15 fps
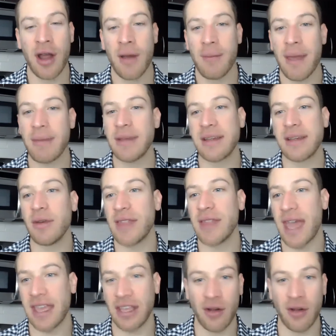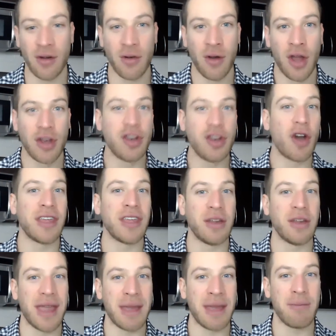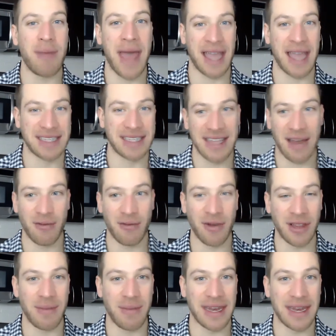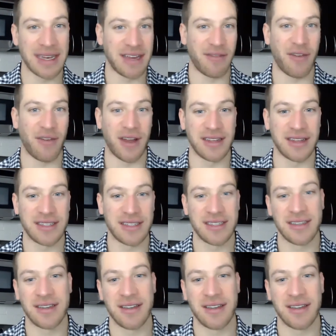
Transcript: maybe someone that you know that you impacted that really made a difference?